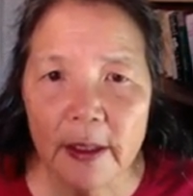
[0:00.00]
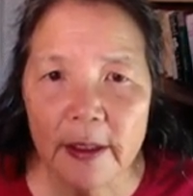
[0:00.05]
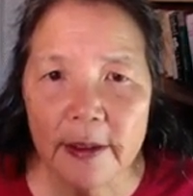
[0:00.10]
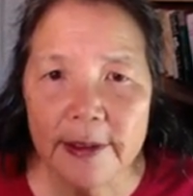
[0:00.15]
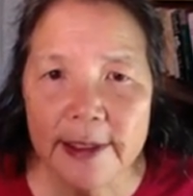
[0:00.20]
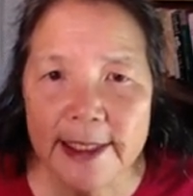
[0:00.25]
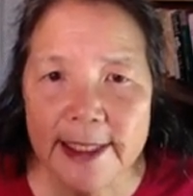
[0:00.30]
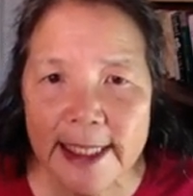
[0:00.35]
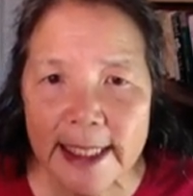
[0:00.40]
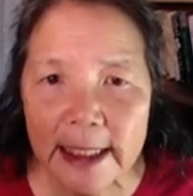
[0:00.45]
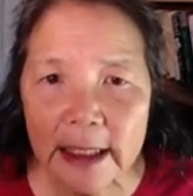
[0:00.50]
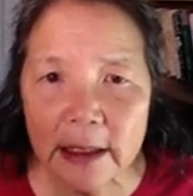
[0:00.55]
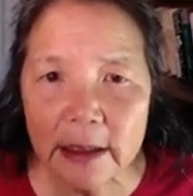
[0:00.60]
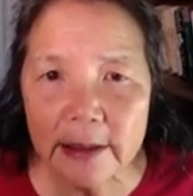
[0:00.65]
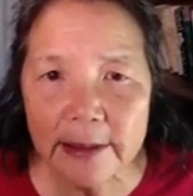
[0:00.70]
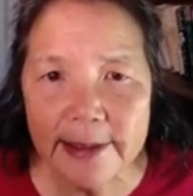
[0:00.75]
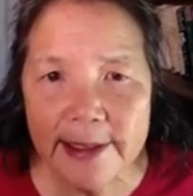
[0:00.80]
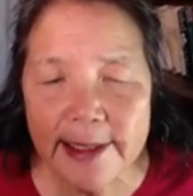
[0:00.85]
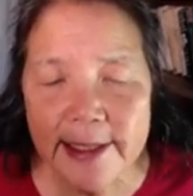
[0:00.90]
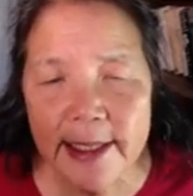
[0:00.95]

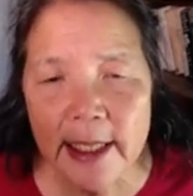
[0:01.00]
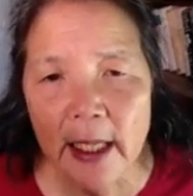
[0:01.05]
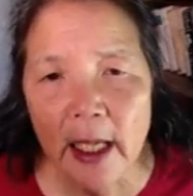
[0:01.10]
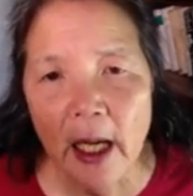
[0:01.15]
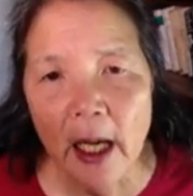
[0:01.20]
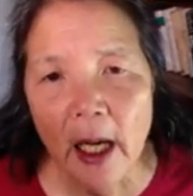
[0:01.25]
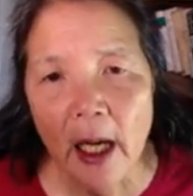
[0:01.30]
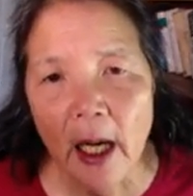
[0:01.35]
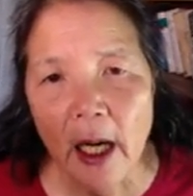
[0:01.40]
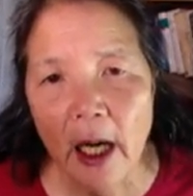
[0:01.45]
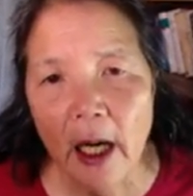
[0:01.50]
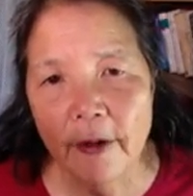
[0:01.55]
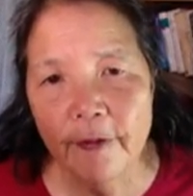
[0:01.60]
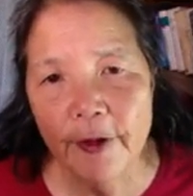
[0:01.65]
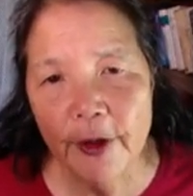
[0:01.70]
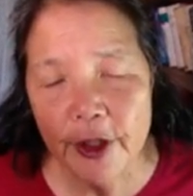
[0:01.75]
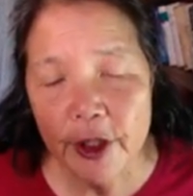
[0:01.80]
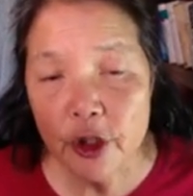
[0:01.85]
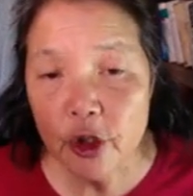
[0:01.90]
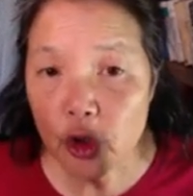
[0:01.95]
cells are
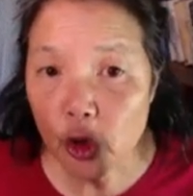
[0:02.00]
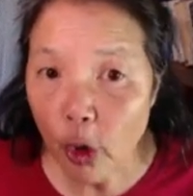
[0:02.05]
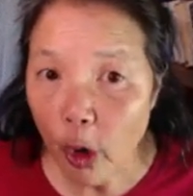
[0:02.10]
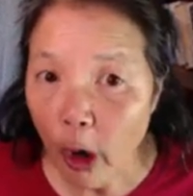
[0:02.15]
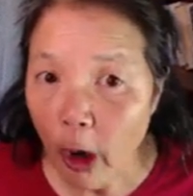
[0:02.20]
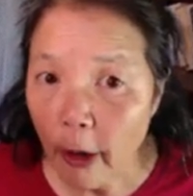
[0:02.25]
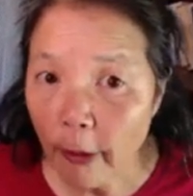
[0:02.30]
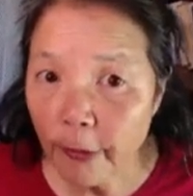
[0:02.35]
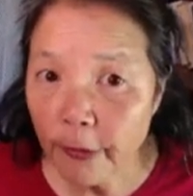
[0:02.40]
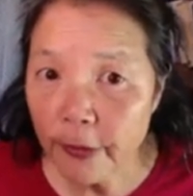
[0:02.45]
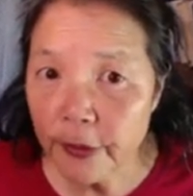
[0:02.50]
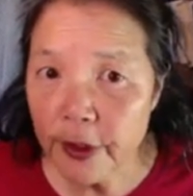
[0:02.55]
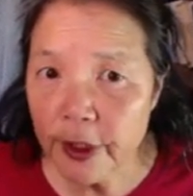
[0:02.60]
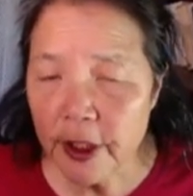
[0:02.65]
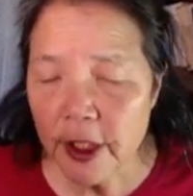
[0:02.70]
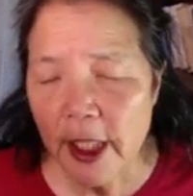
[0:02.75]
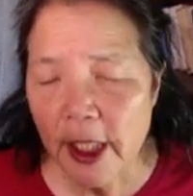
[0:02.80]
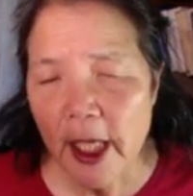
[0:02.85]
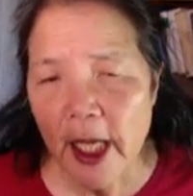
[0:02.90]
very soft